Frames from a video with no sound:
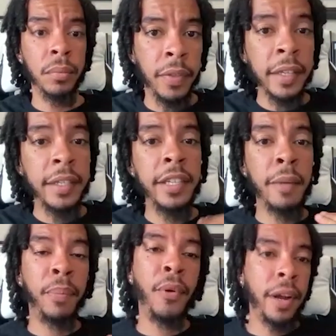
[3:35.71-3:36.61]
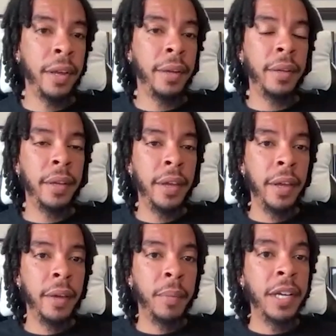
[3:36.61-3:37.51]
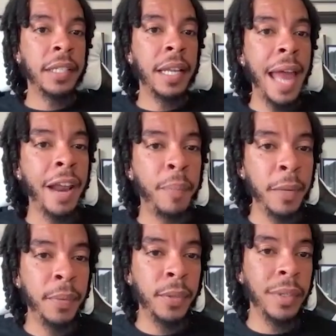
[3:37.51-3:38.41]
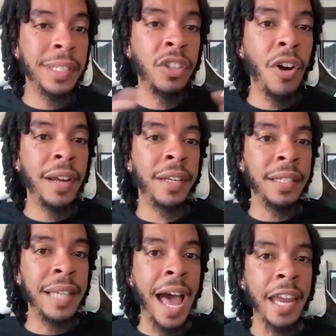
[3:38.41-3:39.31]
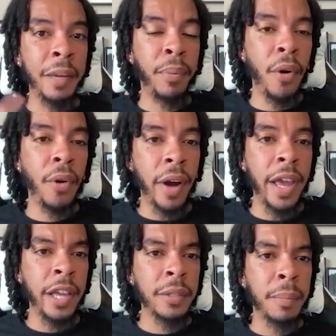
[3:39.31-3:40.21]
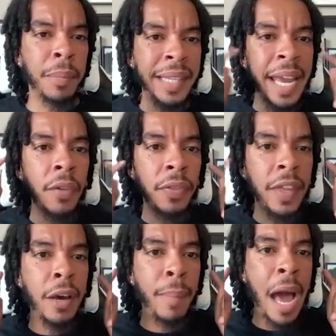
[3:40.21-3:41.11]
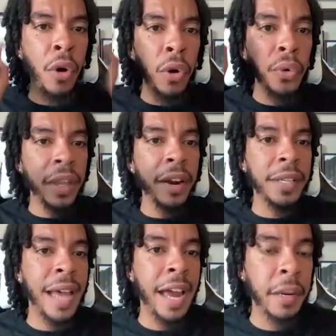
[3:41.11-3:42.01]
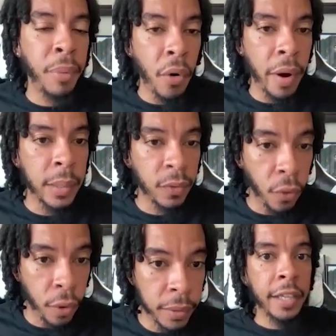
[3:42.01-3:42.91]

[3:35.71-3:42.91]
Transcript: This is important because a lot of people start designing programs, but they don't think about who they're designing programs for.